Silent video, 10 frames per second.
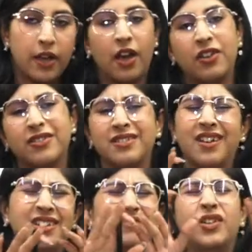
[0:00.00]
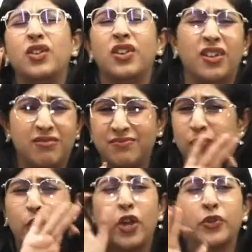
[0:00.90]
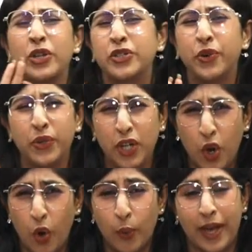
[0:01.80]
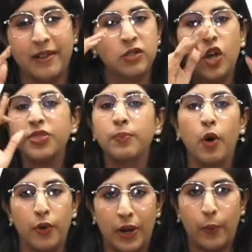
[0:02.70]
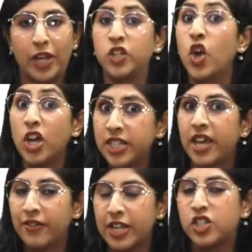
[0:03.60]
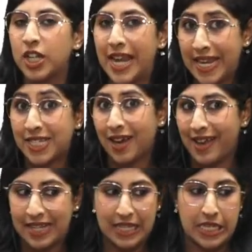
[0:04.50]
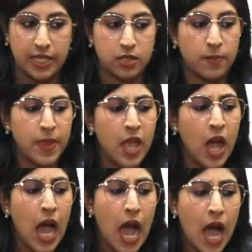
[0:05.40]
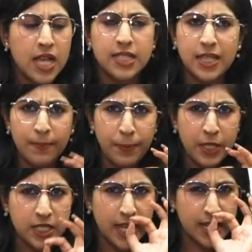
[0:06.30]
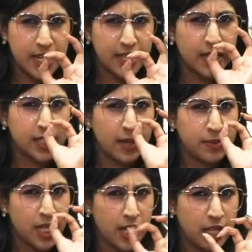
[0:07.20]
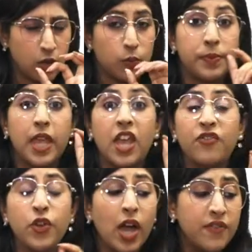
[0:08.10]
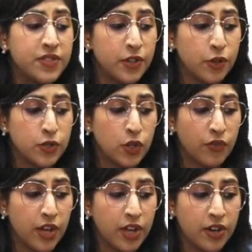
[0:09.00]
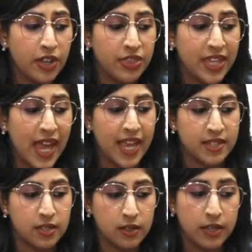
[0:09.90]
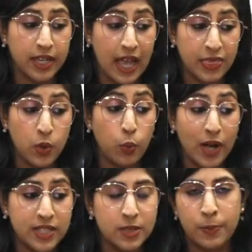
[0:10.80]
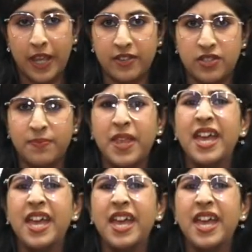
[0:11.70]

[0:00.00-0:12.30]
100. No. We're not going to go the long way, not the boring way, not here at Glecta at least. Simple technique that I'm telling you. If you have zeros over here in the end, like at the ones place,